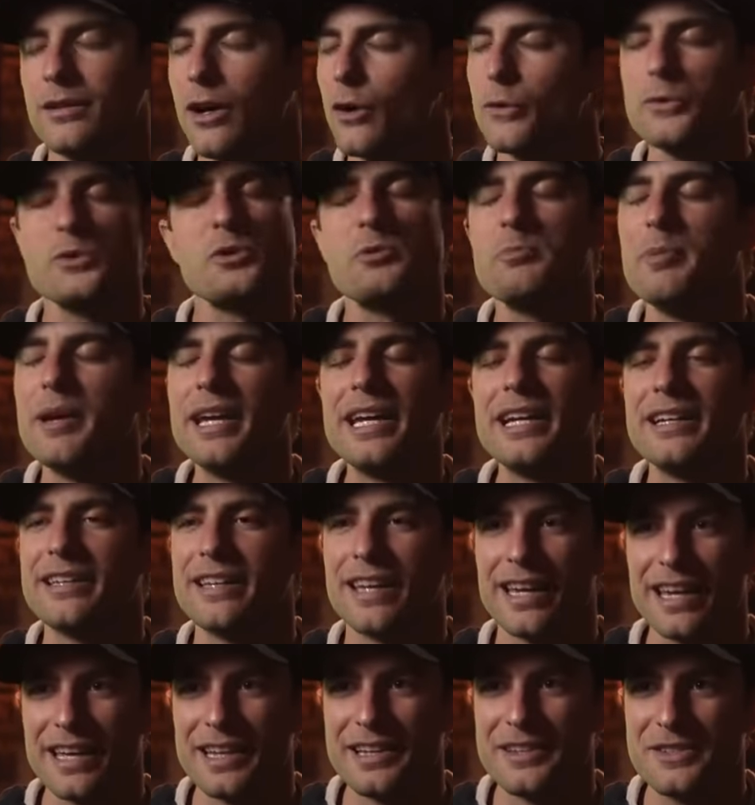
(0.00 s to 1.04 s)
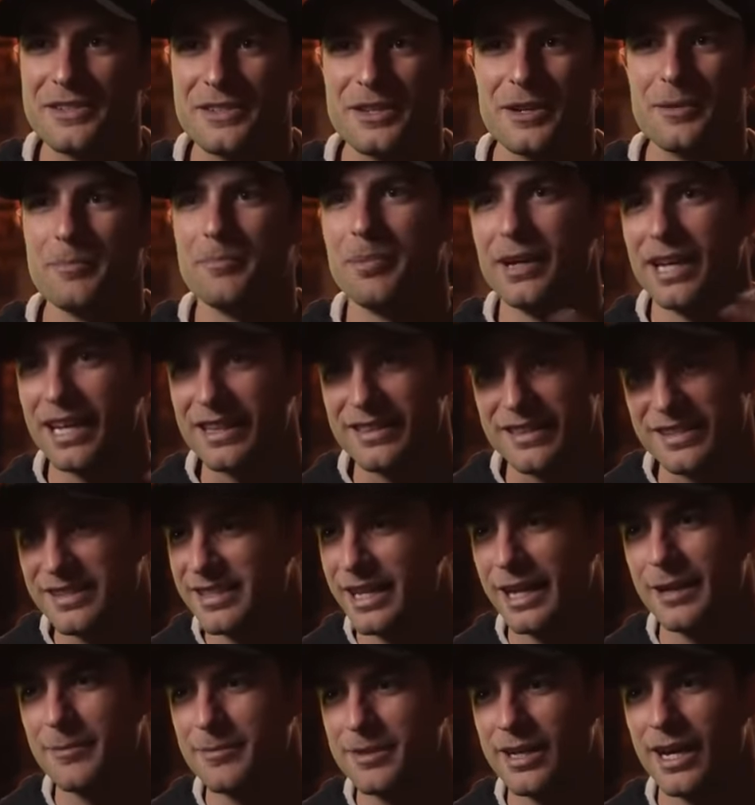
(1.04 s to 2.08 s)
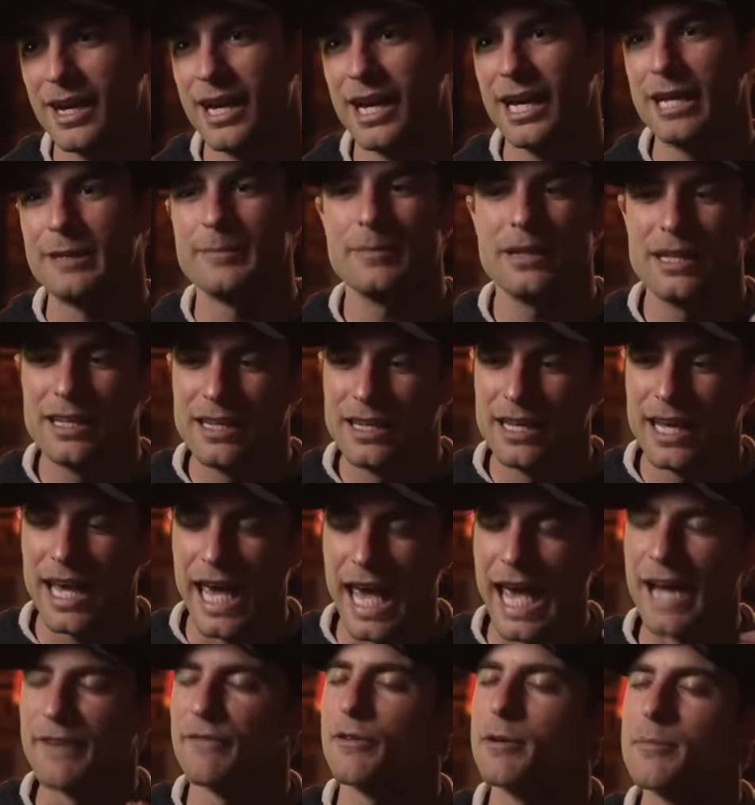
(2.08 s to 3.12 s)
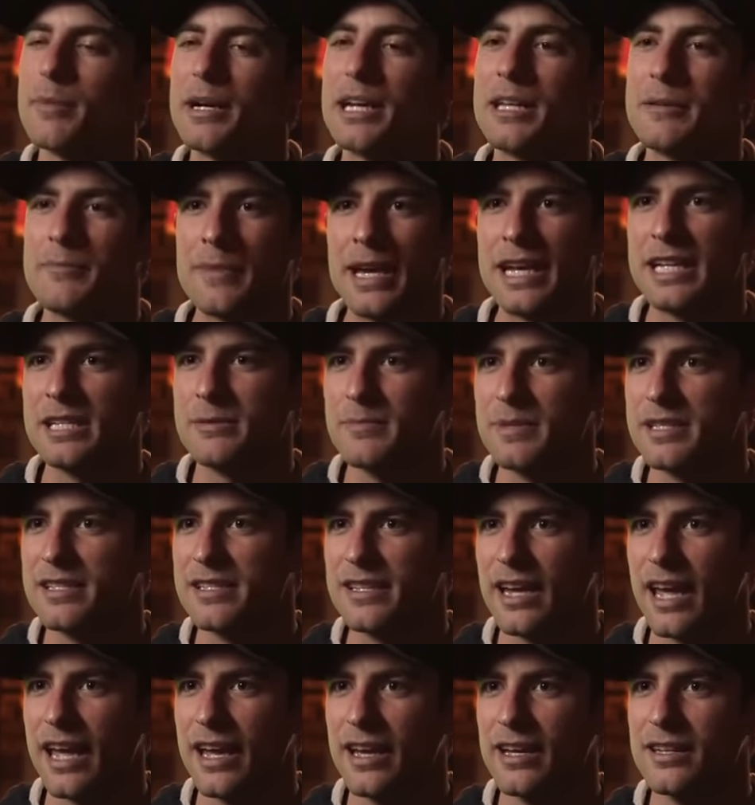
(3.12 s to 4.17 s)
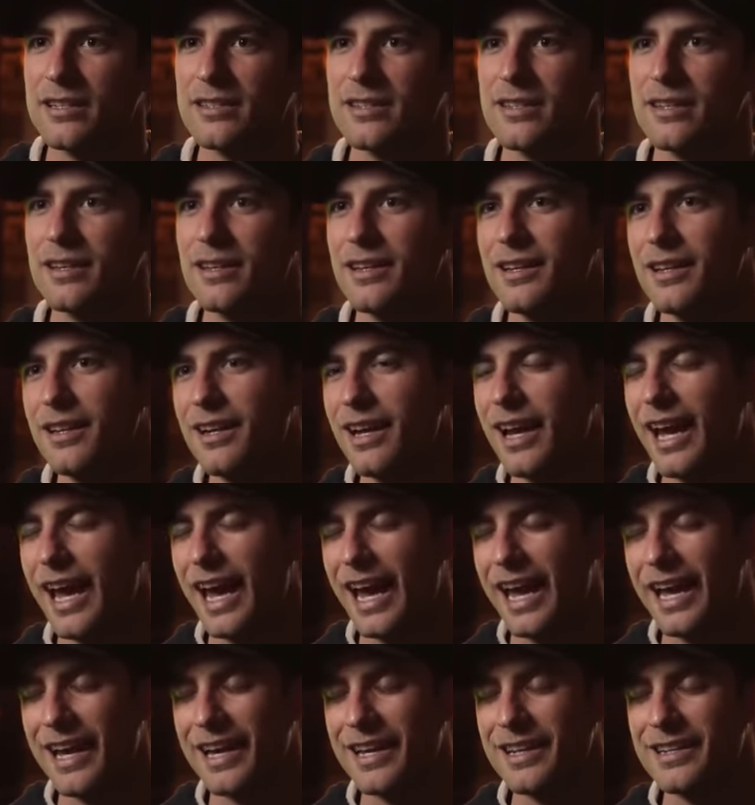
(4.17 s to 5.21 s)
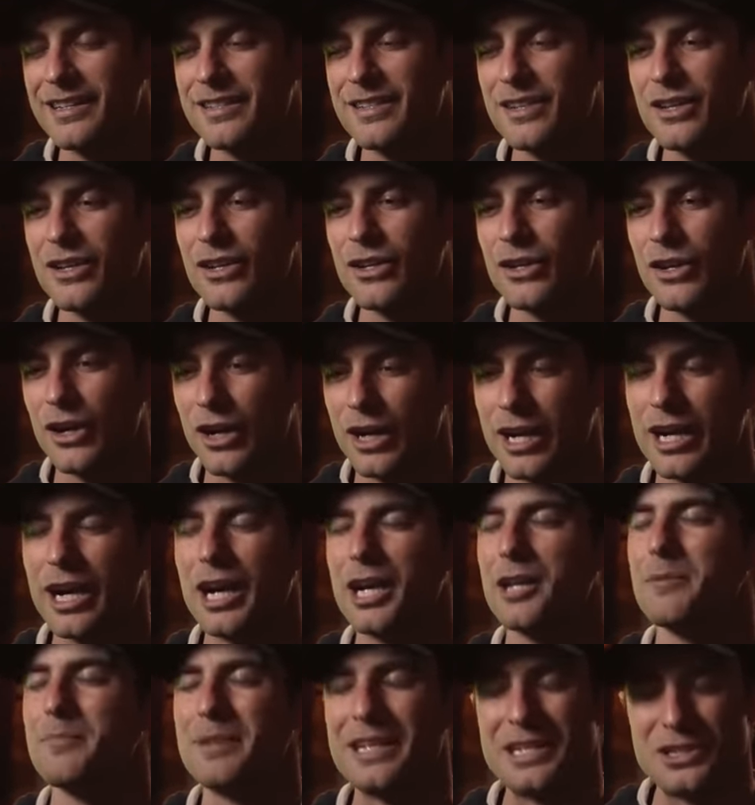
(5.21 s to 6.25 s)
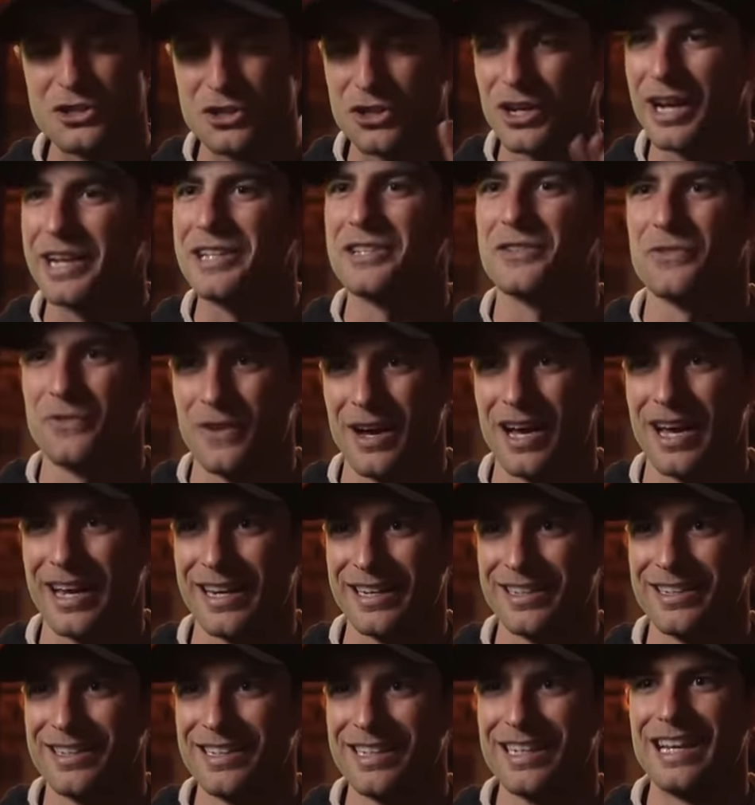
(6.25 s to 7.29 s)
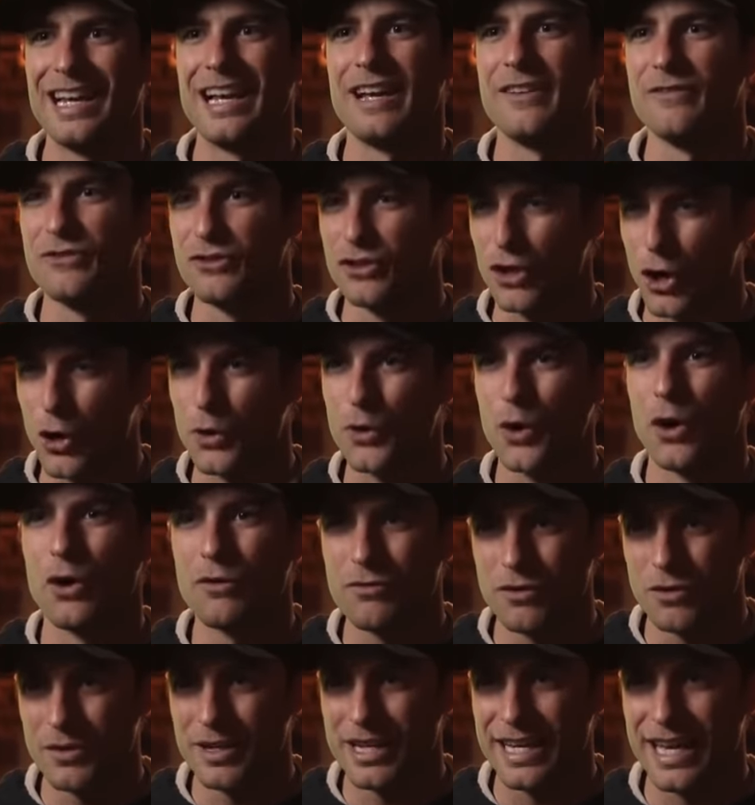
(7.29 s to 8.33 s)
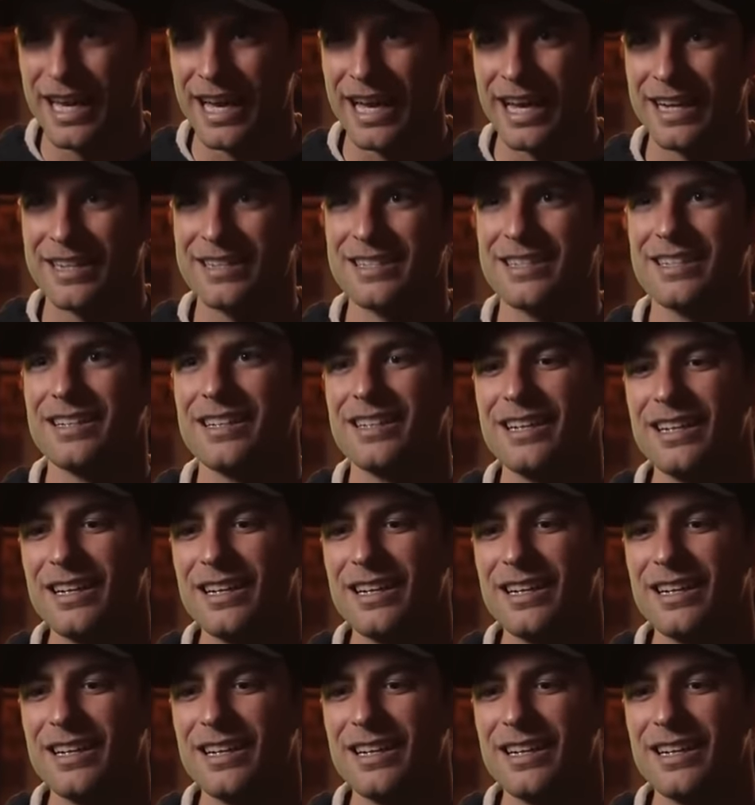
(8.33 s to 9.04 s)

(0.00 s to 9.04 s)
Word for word: don't speed, kids. But at the same time, everybody makes mistakes and you're gonna be just fine. If don't overreact,